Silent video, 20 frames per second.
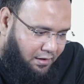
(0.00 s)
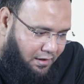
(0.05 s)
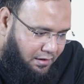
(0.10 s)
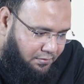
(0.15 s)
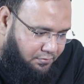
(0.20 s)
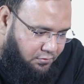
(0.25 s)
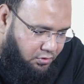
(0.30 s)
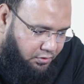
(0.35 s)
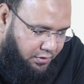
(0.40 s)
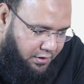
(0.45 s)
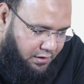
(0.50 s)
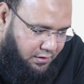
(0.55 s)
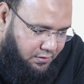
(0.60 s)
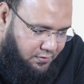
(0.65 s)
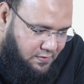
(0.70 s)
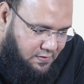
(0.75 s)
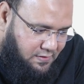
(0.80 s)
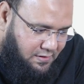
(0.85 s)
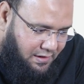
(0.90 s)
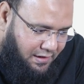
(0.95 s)
I'm going
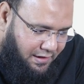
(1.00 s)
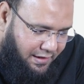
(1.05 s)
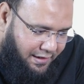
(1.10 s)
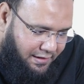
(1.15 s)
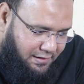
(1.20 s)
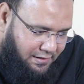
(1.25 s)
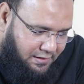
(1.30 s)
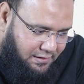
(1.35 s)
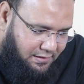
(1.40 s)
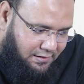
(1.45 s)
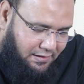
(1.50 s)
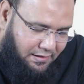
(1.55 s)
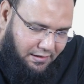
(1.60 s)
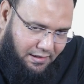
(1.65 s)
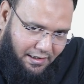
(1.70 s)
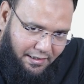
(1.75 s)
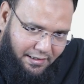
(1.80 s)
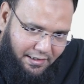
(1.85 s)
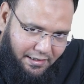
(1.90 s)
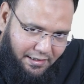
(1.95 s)
to select
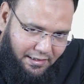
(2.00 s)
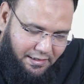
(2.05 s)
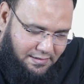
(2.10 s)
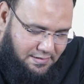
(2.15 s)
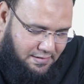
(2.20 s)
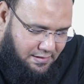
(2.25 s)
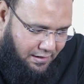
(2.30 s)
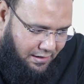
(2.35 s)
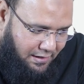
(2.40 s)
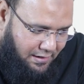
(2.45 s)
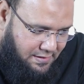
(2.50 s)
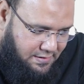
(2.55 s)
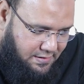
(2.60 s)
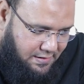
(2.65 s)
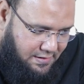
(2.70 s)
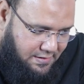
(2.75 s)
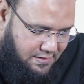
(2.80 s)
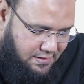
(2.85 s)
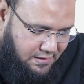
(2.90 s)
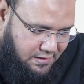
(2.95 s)
Linux
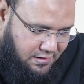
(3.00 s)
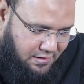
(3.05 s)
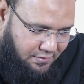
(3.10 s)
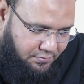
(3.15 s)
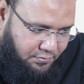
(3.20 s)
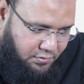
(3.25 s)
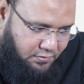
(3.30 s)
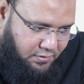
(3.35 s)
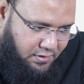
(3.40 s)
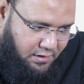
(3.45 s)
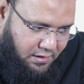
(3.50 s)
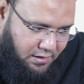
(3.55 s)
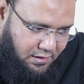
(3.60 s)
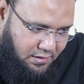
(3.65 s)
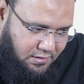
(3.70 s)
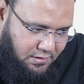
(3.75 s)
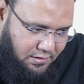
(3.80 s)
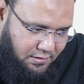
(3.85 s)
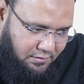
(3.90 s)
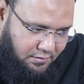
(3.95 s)
SSH
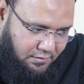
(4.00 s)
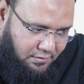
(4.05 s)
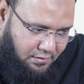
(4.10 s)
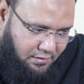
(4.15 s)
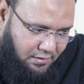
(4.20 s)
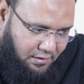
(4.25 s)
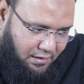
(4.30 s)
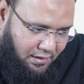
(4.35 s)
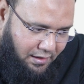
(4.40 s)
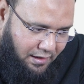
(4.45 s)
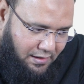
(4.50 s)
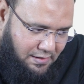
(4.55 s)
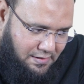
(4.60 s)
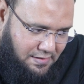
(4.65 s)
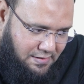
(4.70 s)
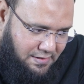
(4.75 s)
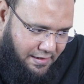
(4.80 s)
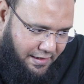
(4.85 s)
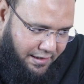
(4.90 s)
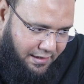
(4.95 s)
communication, and
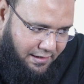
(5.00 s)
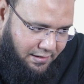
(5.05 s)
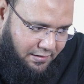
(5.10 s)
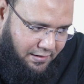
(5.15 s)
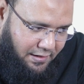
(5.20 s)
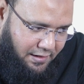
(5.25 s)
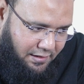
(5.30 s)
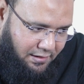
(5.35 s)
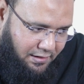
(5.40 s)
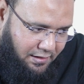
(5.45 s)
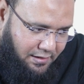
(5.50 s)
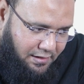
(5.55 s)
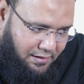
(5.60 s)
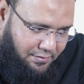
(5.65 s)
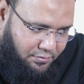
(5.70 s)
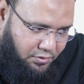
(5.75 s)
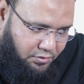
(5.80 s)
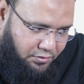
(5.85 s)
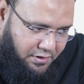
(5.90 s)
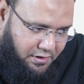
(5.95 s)
second thing,
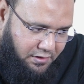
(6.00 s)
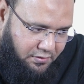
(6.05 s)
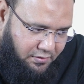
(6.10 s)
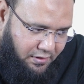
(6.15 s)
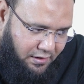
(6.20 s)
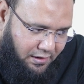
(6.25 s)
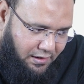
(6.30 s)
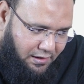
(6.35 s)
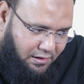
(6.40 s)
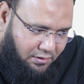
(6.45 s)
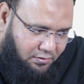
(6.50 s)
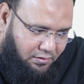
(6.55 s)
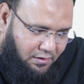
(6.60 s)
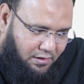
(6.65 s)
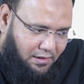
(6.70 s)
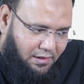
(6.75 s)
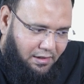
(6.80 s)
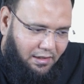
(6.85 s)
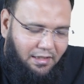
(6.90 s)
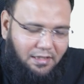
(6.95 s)
I'm going to allow
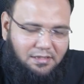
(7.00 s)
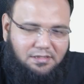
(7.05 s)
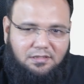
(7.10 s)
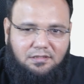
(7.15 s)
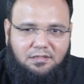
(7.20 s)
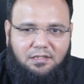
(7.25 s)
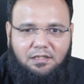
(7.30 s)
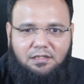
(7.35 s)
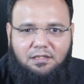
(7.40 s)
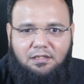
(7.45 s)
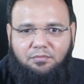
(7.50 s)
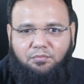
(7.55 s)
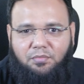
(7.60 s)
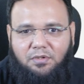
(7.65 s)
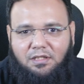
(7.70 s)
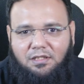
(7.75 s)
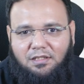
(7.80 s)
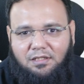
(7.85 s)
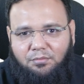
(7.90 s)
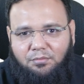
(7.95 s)
HTTP